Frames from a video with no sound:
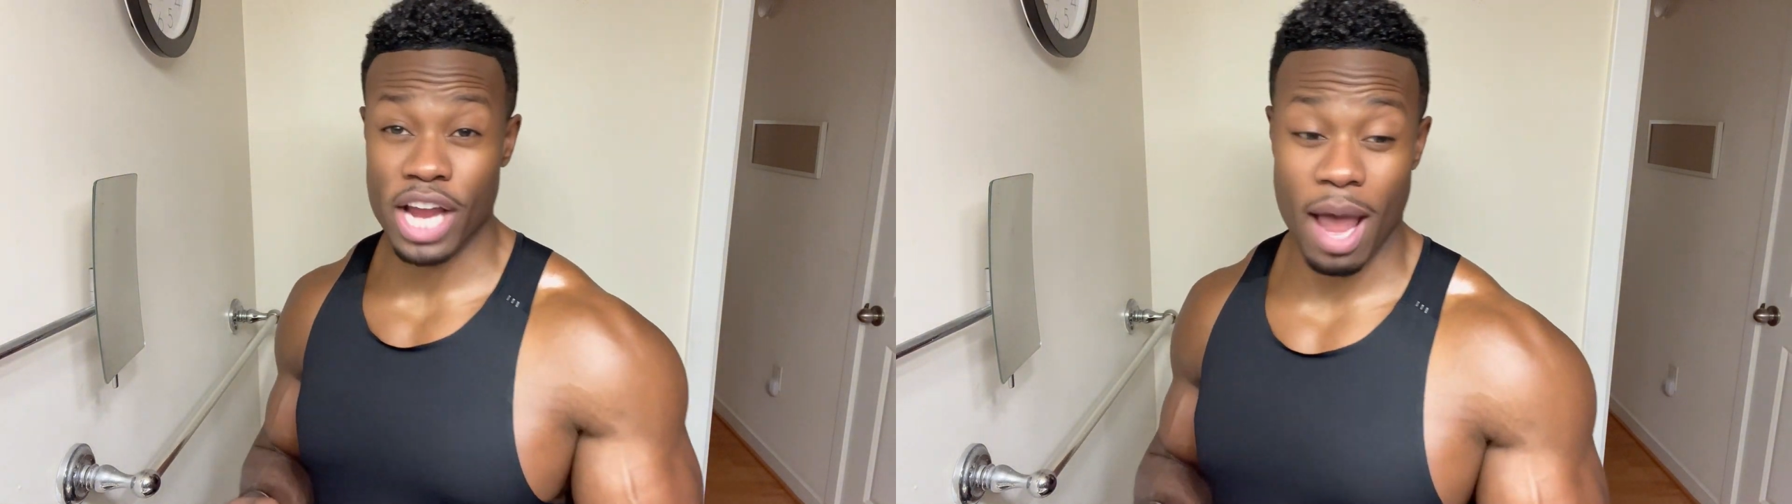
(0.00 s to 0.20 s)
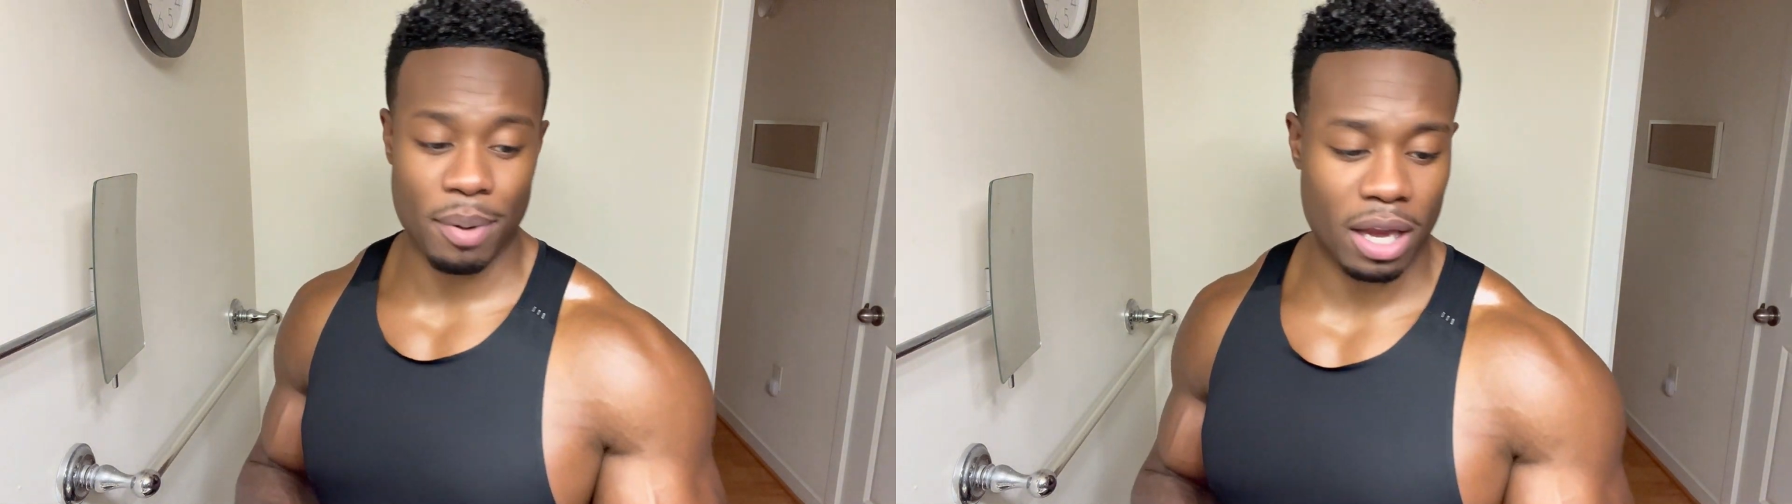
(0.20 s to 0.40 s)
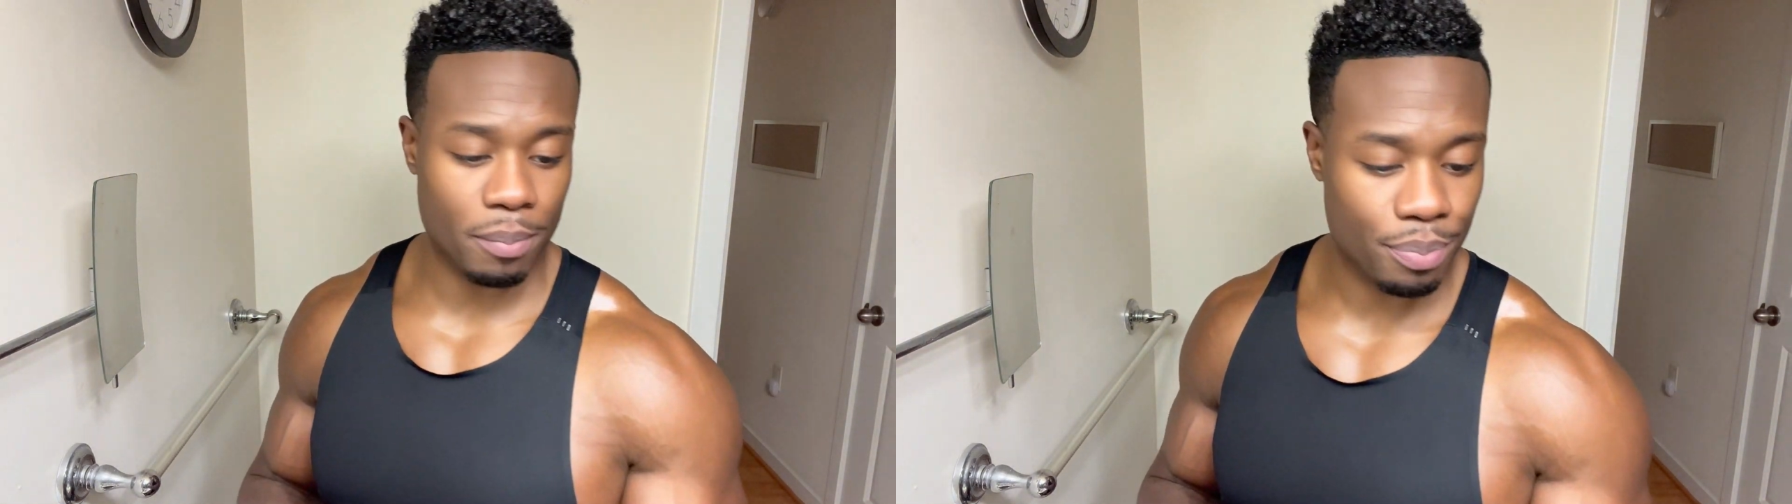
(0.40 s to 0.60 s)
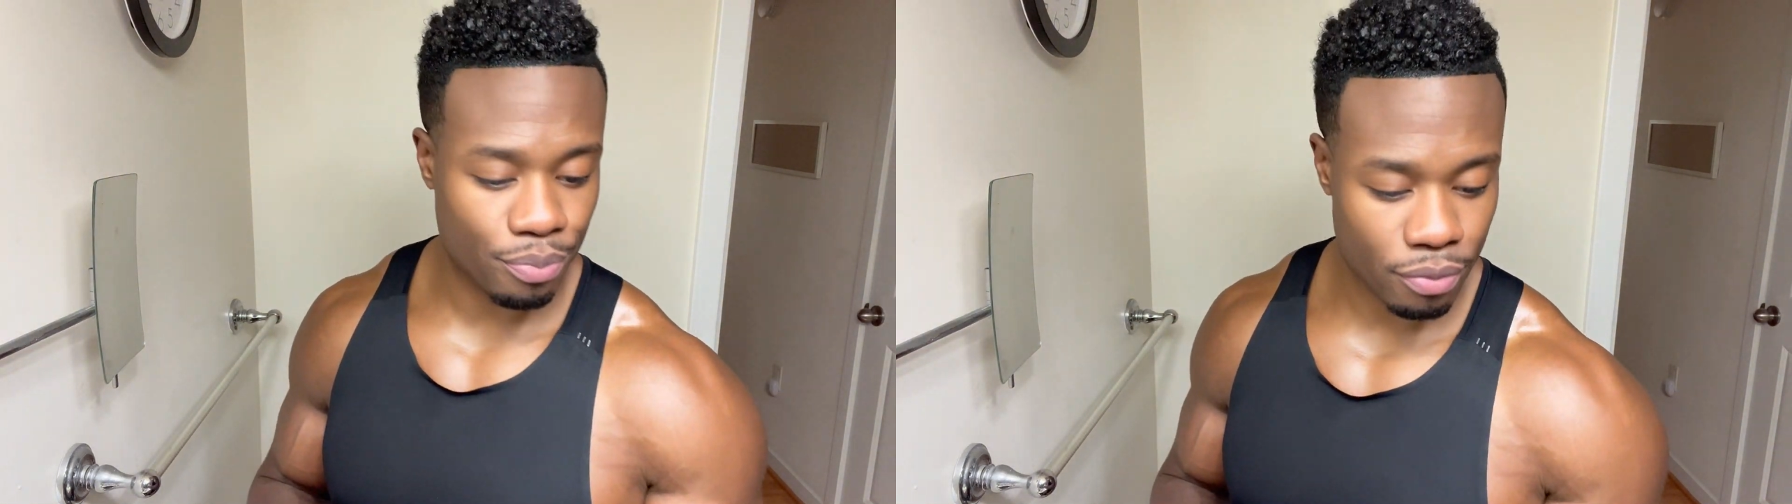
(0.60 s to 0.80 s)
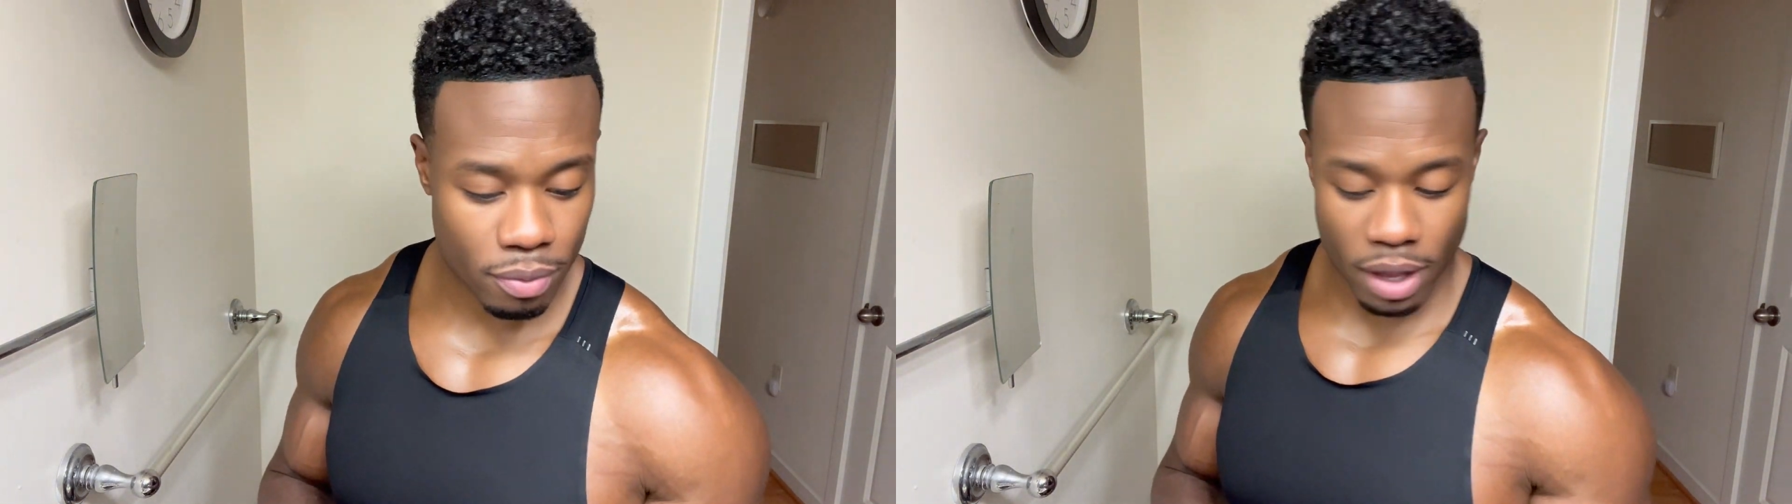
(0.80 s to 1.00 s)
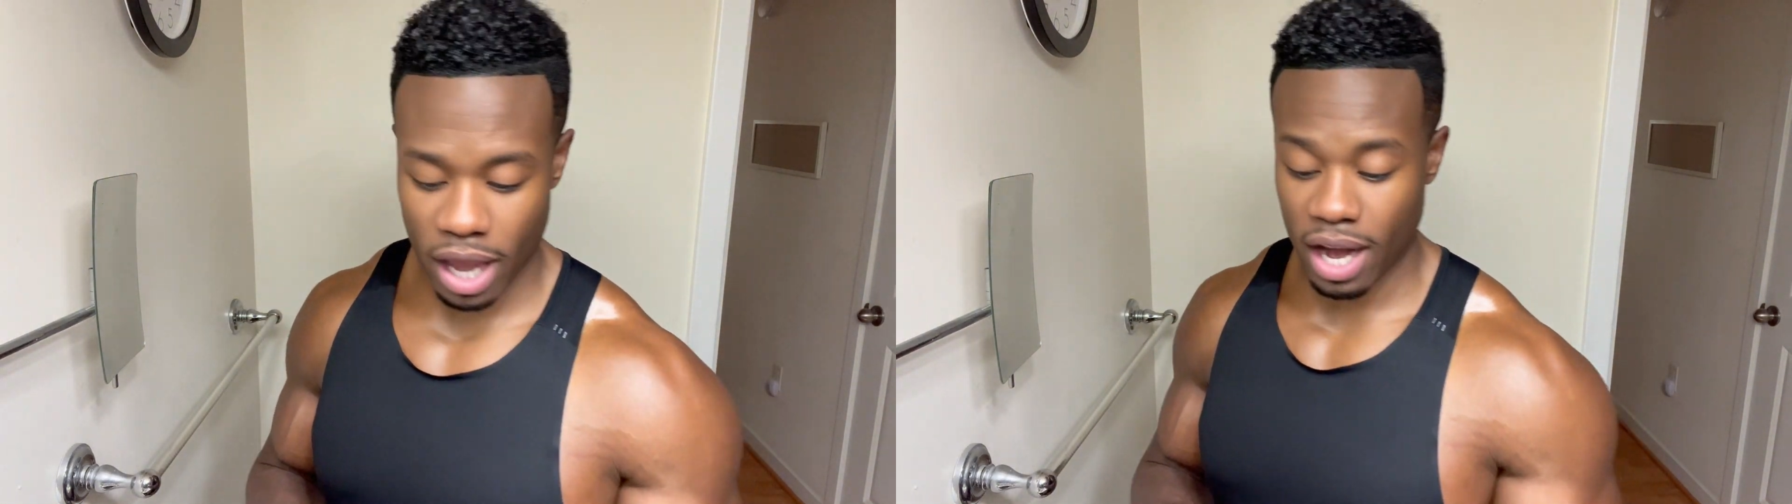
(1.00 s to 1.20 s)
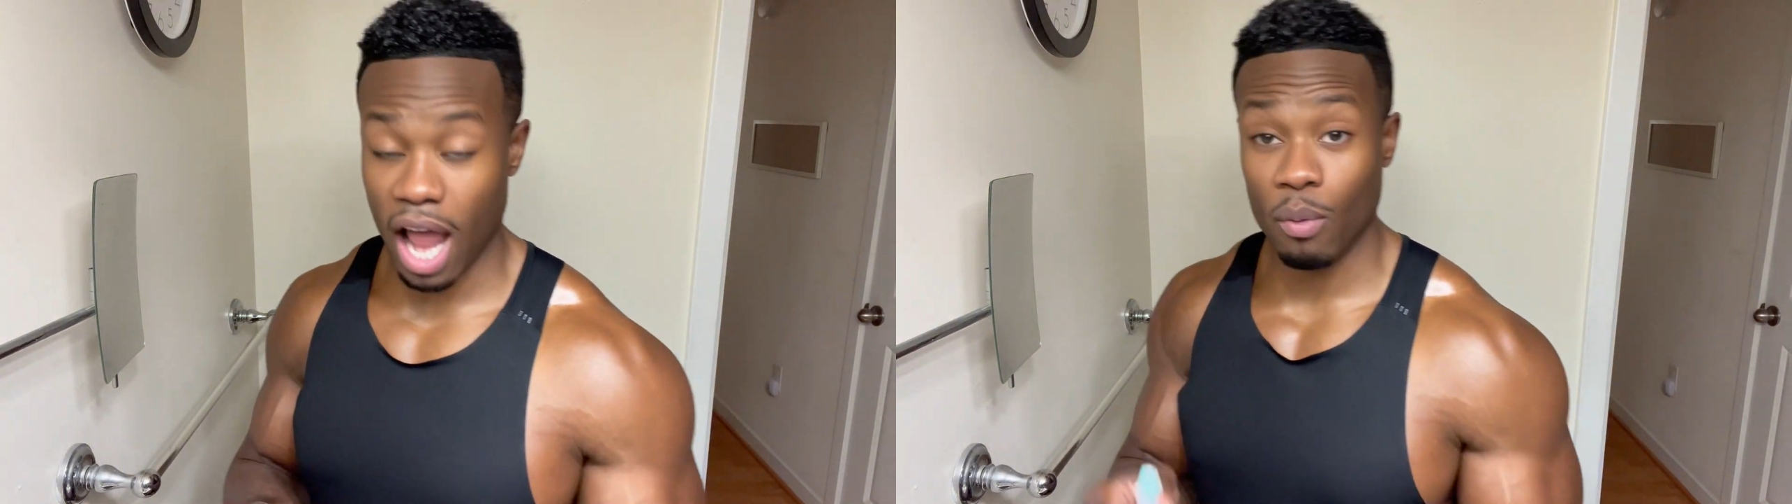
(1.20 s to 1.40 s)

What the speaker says: happy, and I